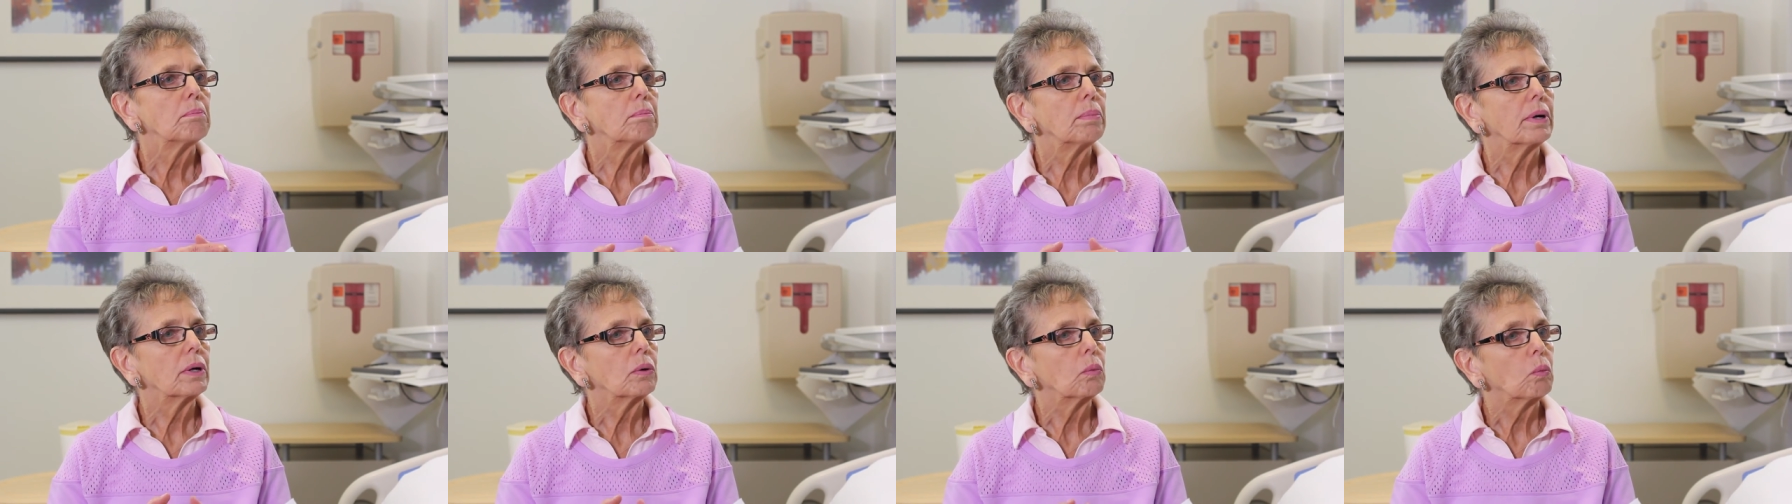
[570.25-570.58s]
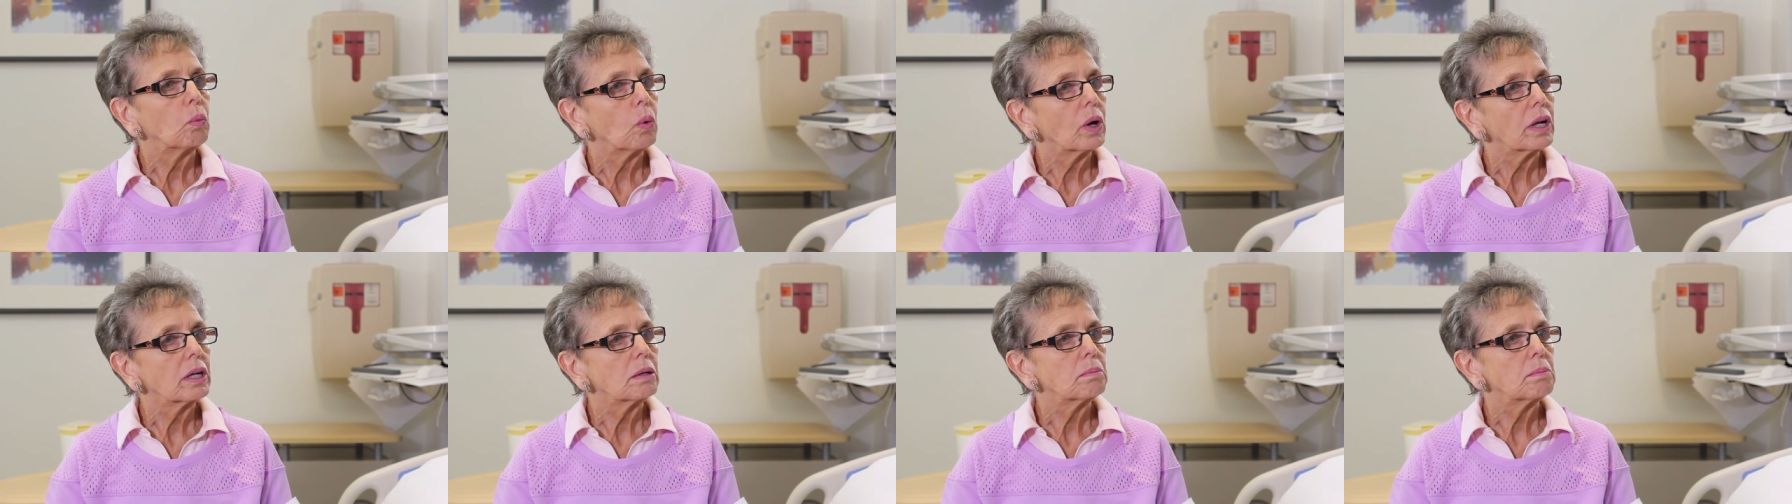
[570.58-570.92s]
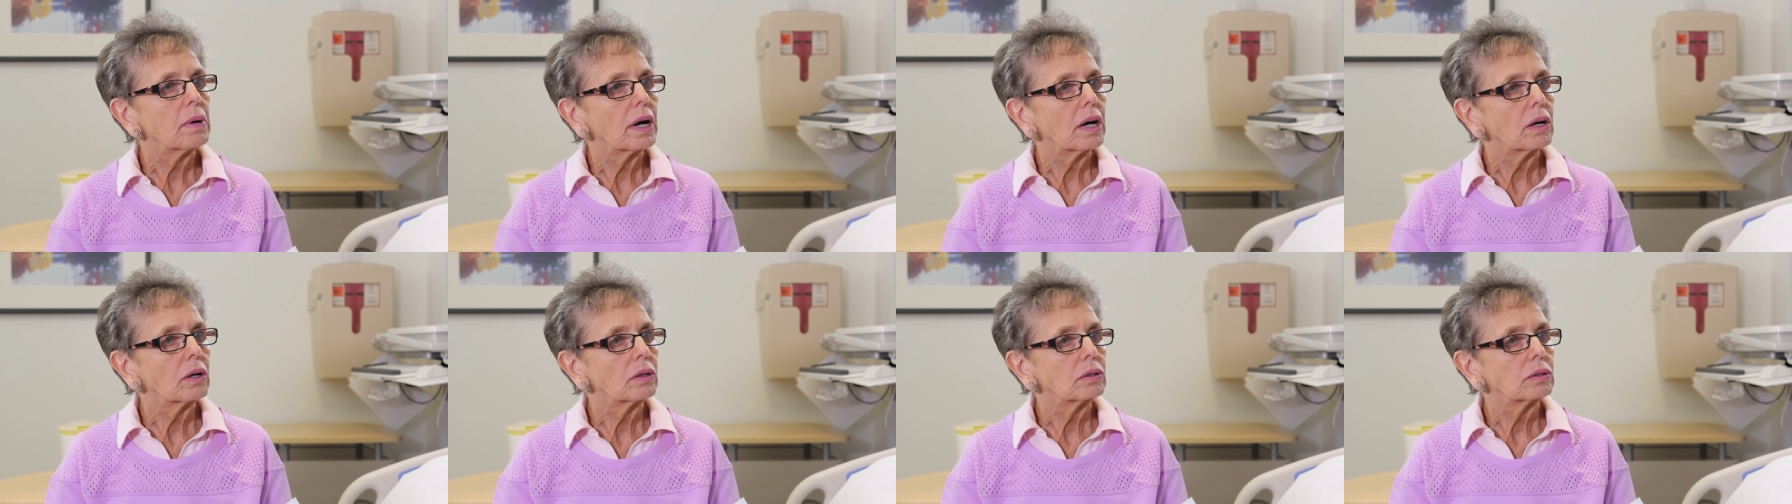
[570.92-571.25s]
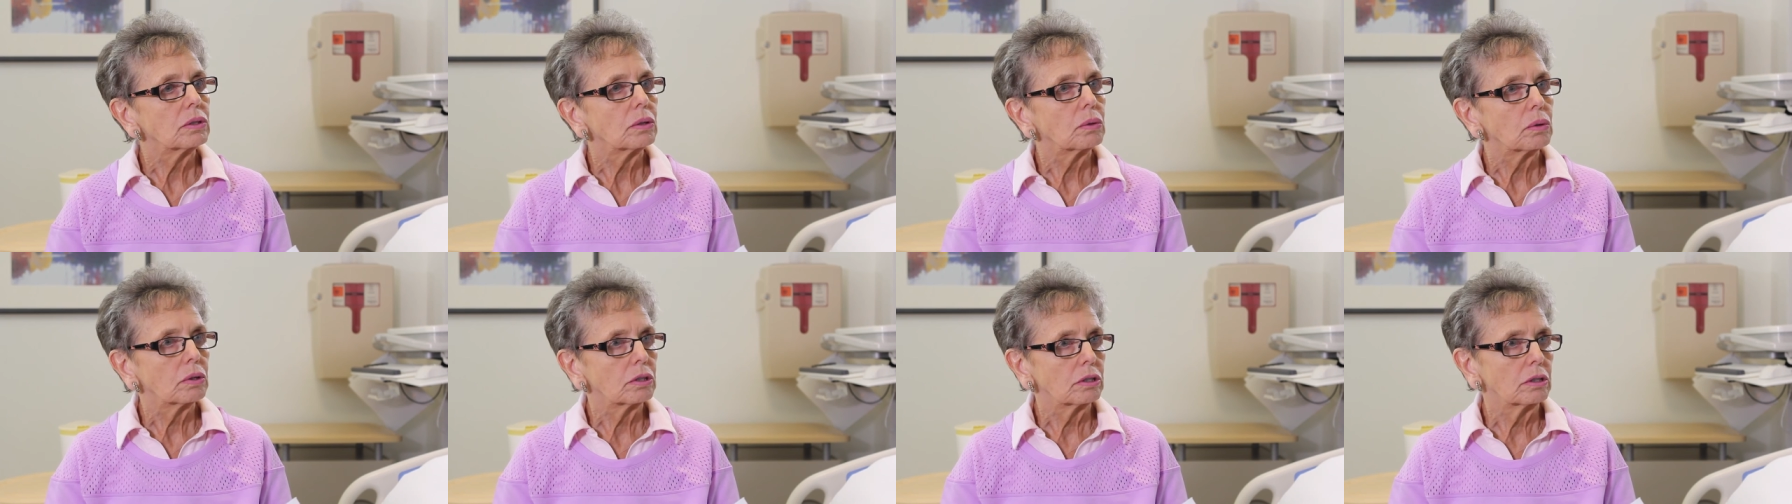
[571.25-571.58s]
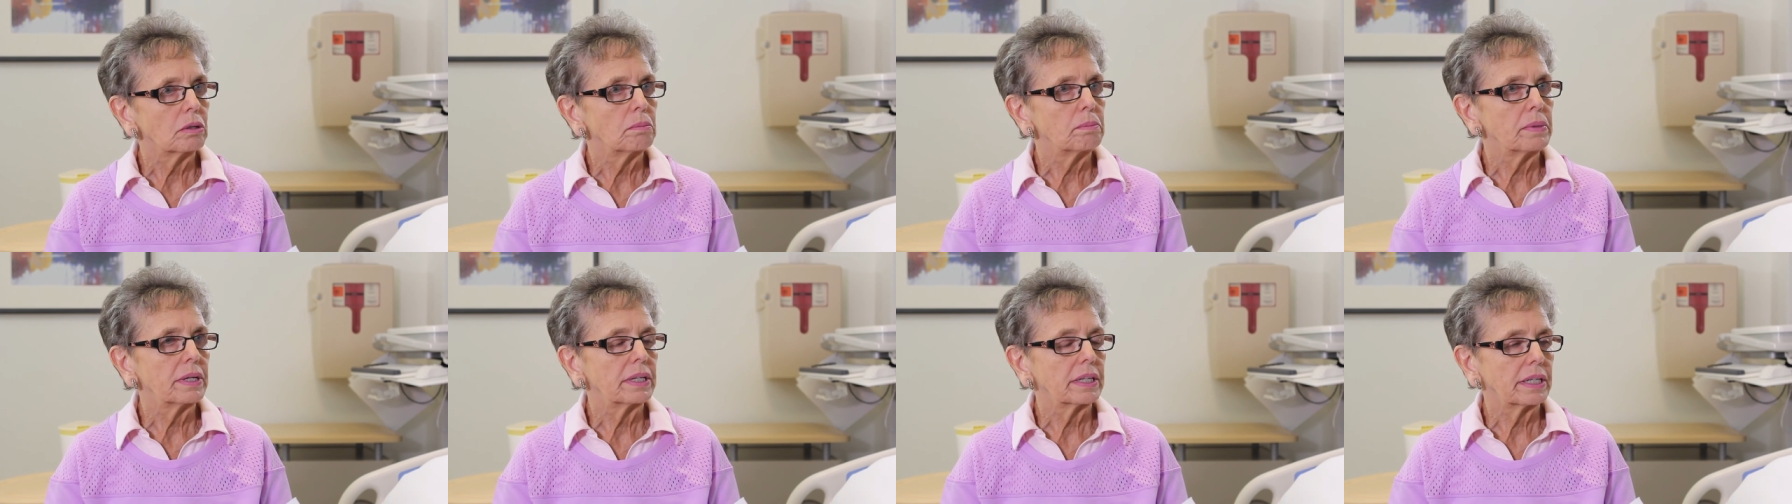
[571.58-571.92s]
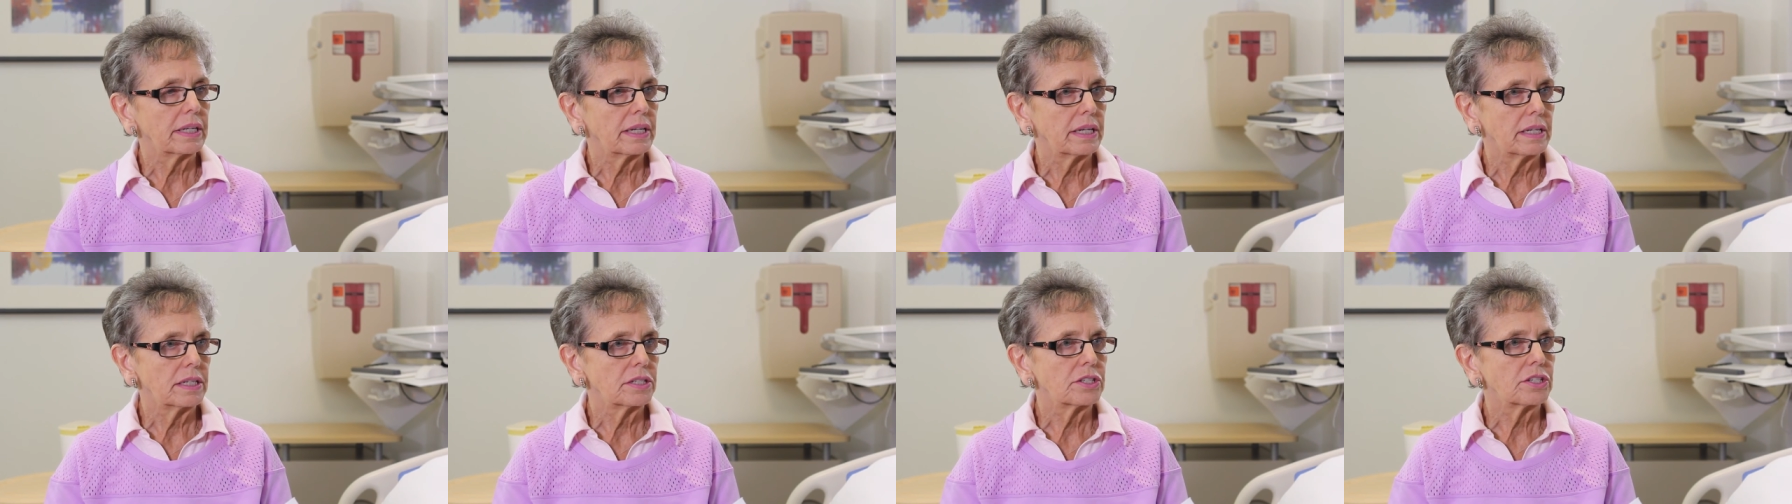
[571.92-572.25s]
But what about oral
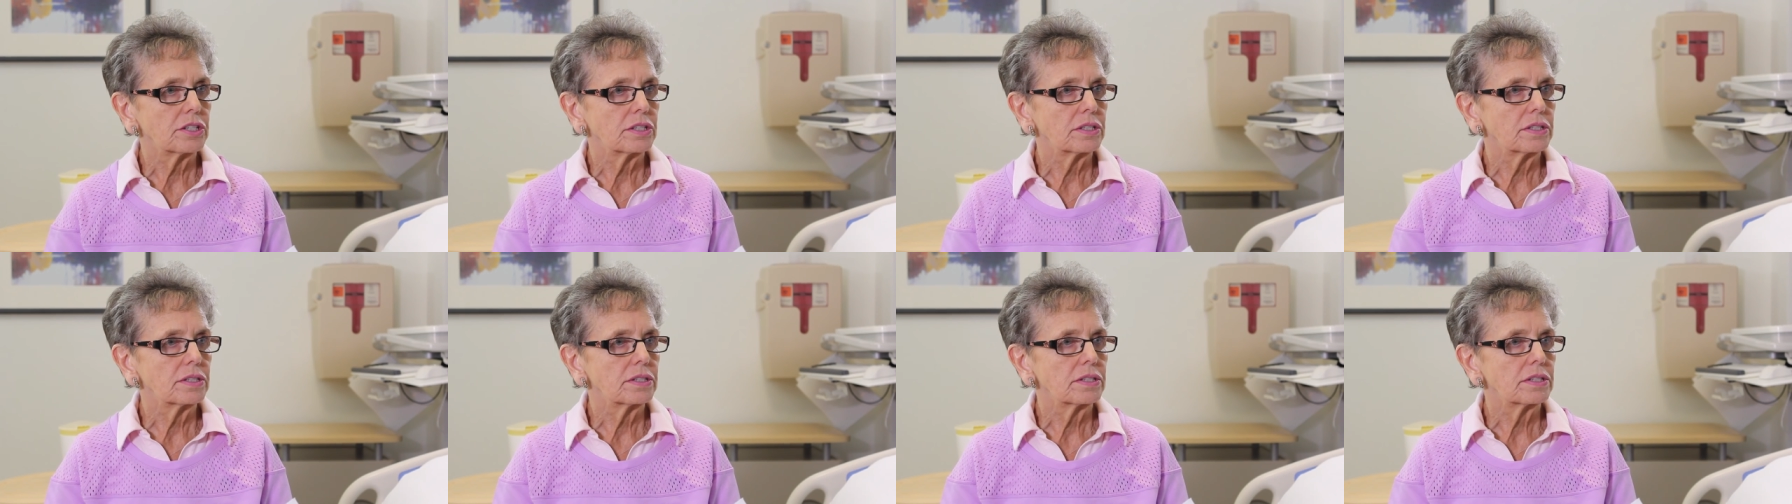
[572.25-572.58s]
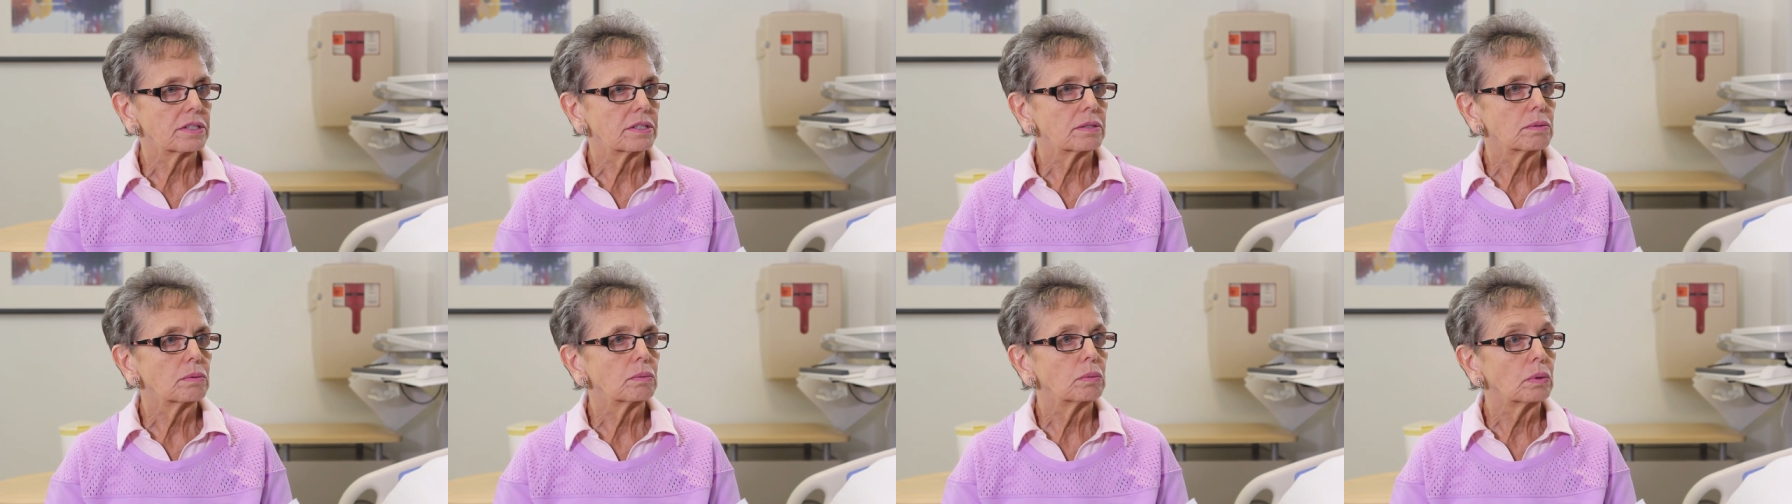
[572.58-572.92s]
medications?